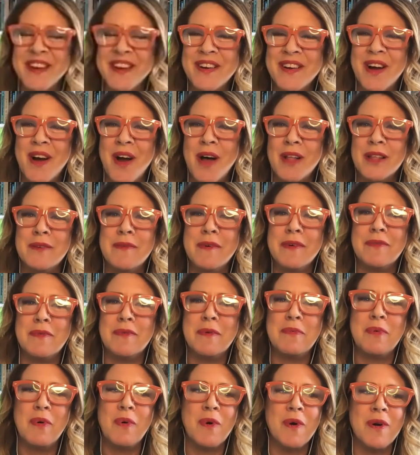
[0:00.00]
Hollywood
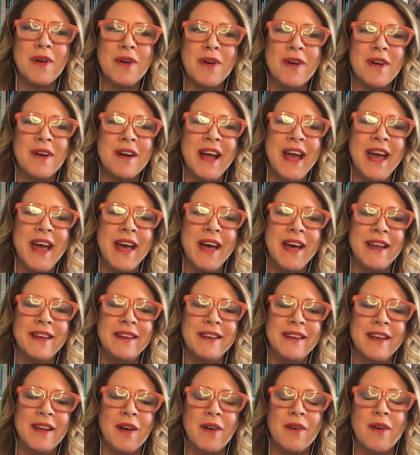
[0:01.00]
Reporter
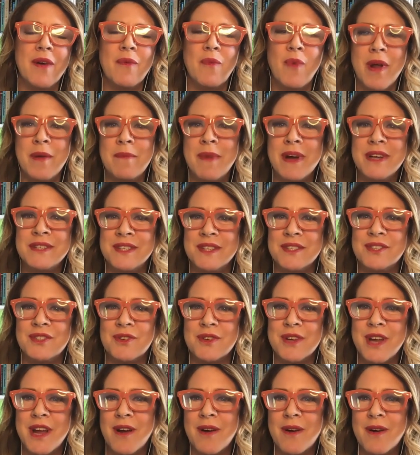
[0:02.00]
and uh, when my
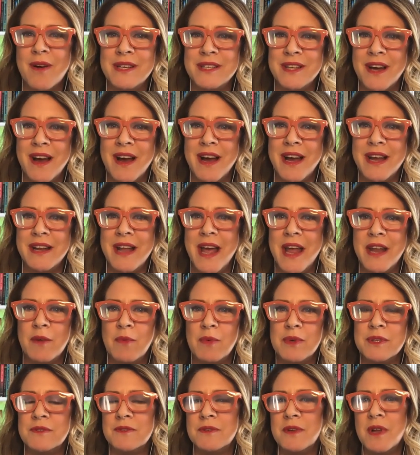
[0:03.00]
sister Carrie died and it
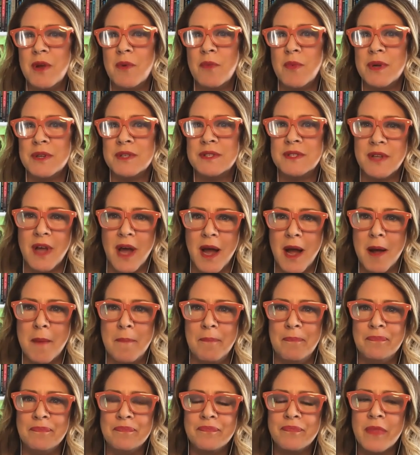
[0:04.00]
was, it was,
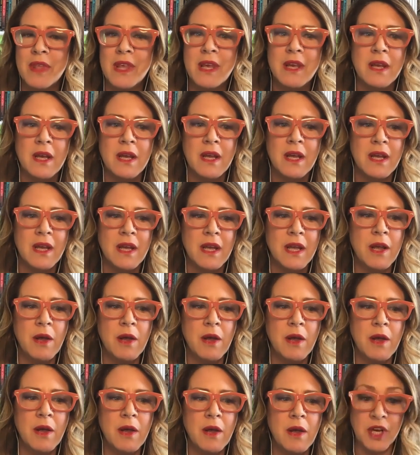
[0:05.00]
um,
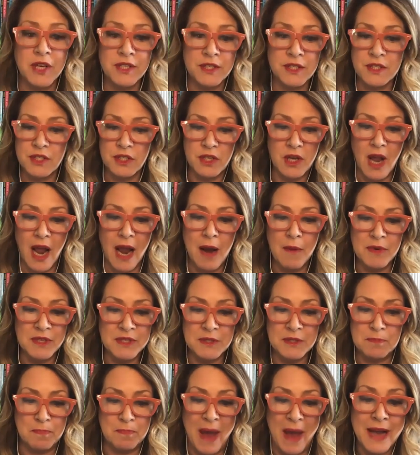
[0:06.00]
it was just i
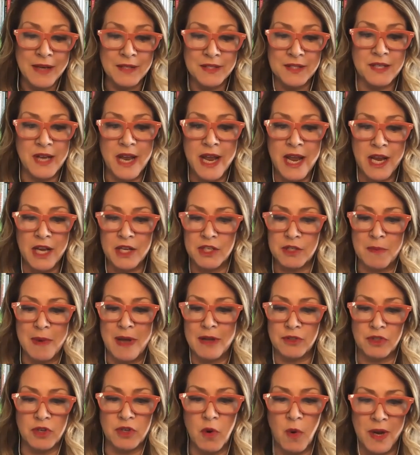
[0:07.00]
was backstage
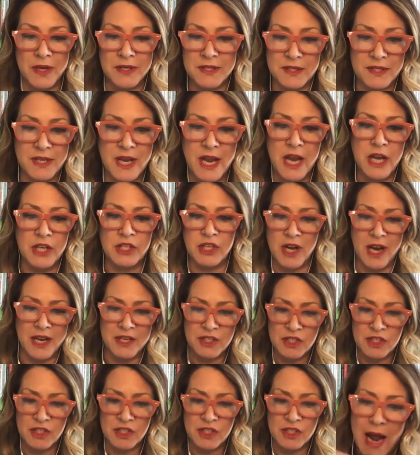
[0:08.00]
about to go on stage and i
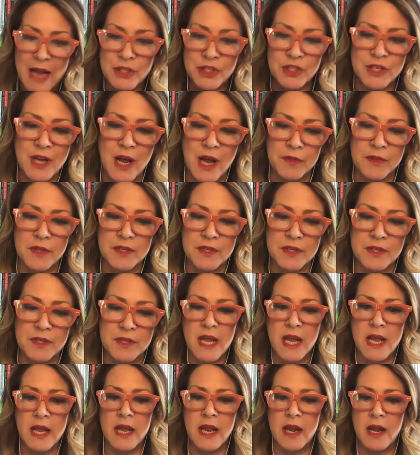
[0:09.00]
scratched out this
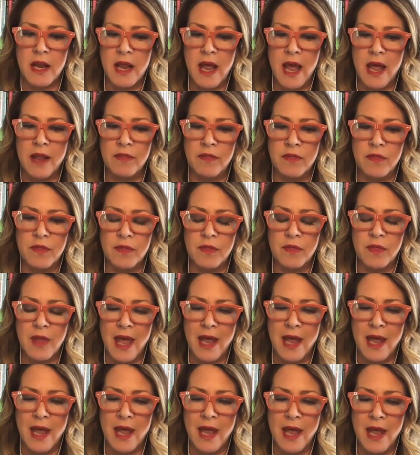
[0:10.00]
thing and and
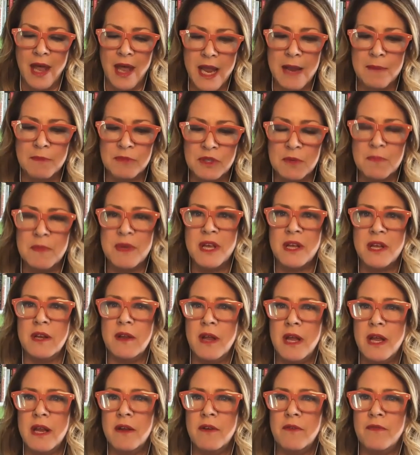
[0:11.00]
and it came to me in
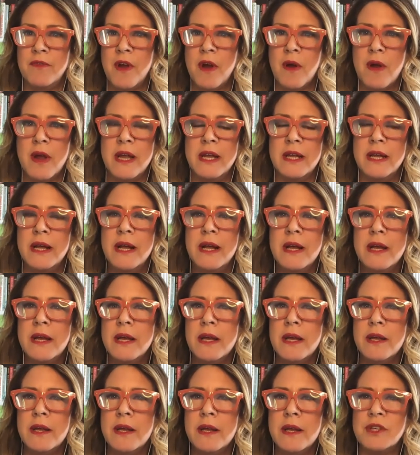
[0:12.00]
in a very
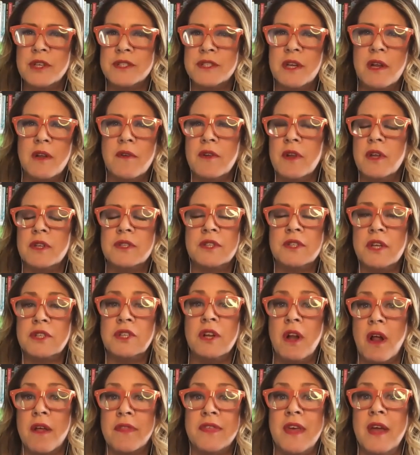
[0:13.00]
just a,
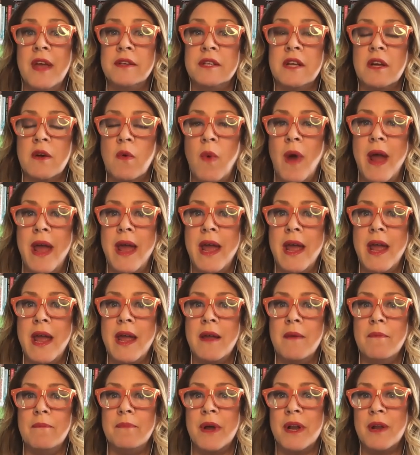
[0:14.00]
such an authentic
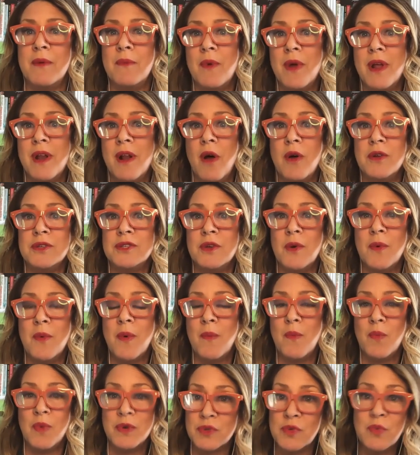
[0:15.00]
way, but it, it,
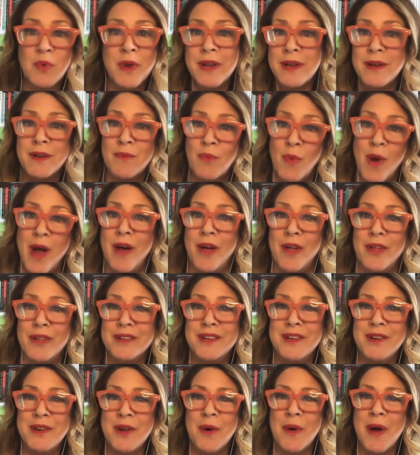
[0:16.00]
also was written well.
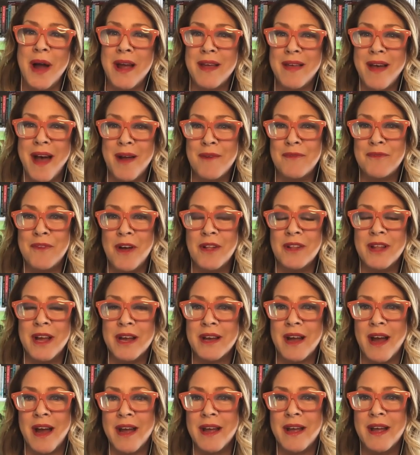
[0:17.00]
You know, I, I mm. felt
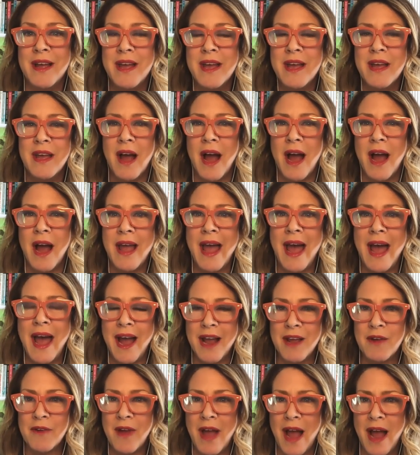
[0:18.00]
like I,
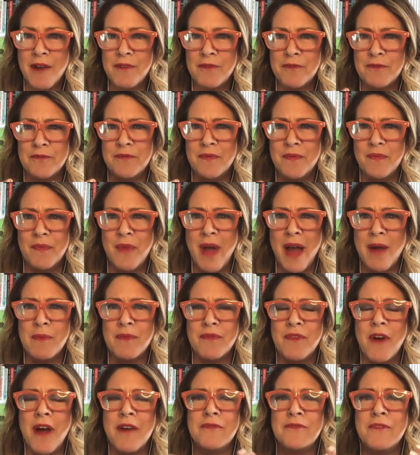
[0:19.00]
I, I,
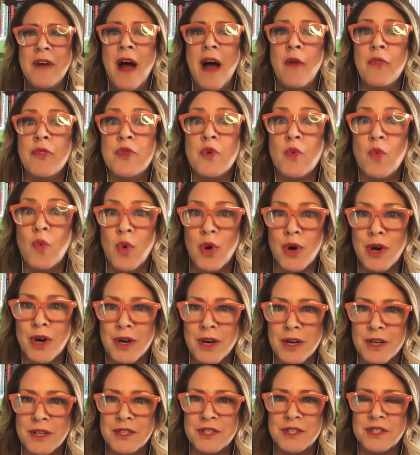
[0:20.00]
I, I found the
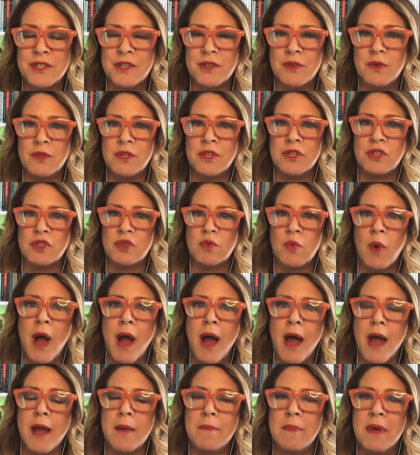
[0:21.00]
words to
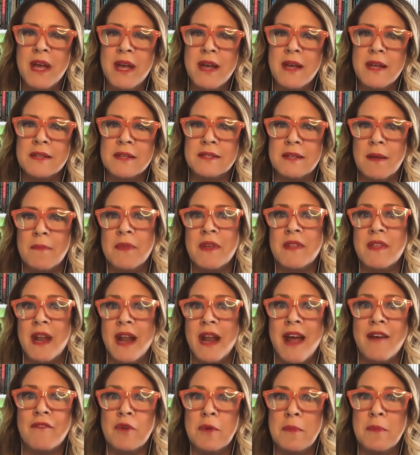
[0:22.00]
describe something
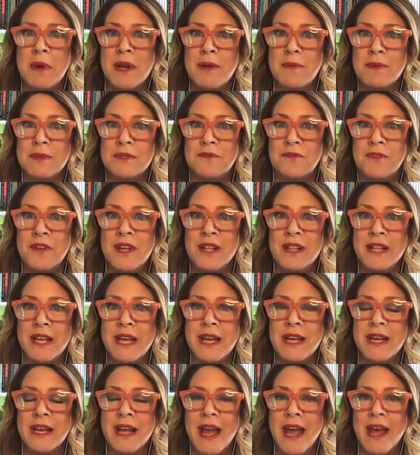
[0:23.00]
that everybody was
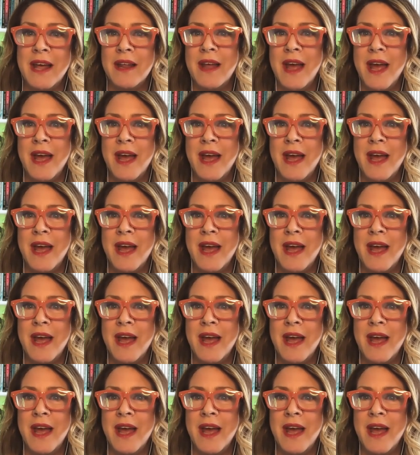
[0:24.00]
feeling and,